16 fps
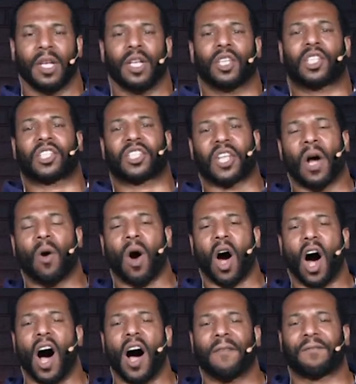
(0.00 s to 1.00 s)
So
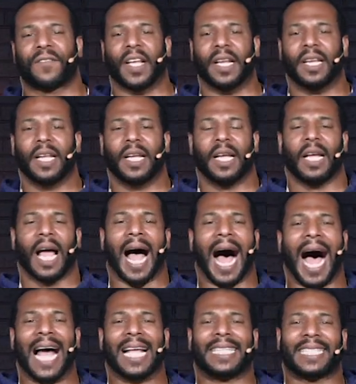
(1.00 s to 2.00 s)
often,
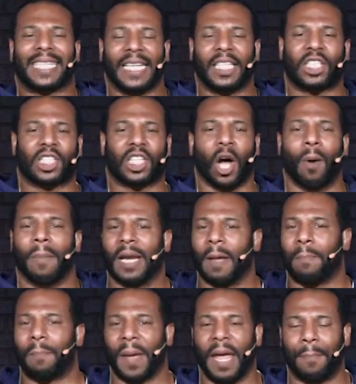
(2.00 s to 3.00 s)
I see so many
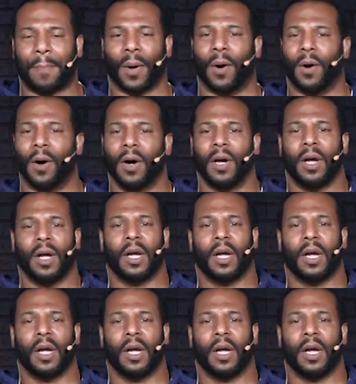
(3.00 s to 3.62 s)
people